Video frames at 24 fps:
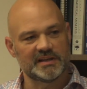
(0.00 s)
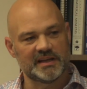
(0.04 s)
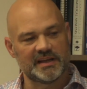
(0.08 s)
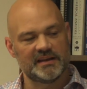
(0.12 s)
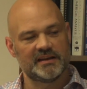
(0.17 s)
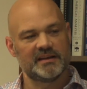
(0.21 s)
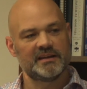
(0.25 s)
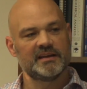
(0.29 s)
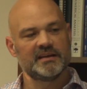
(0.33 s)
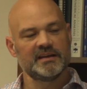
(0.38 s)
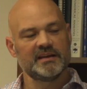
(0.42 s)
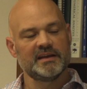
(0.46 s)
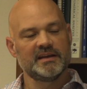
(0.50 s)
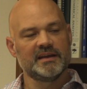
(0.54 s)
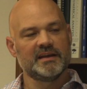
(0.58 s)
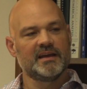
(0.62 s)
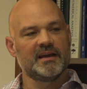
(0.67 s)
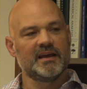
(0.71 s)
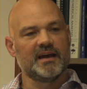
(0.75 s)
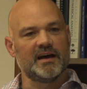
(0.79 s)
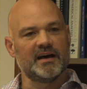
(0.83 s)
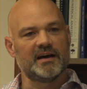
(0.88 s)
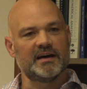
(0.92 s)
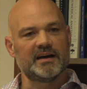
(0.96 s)
And
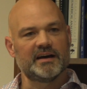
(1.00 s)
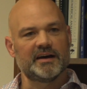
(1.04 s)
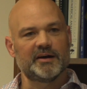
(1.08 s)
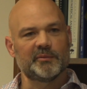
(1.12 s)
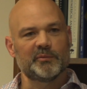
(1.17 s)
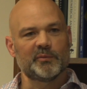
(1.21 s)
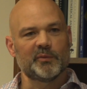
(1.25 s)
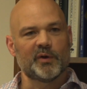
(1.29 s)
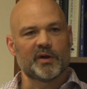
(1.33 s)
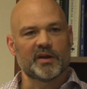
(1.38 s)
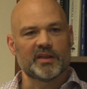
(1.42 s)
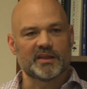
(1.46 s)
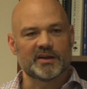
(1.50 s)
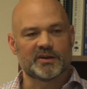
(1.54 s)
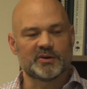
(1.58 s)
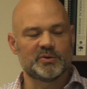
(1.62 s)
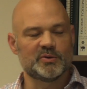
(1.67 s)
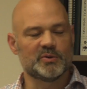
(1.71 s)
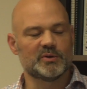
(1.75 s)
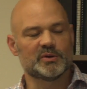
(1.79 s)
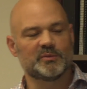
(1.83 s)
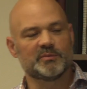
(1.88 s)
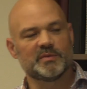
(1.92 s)
one of the cool,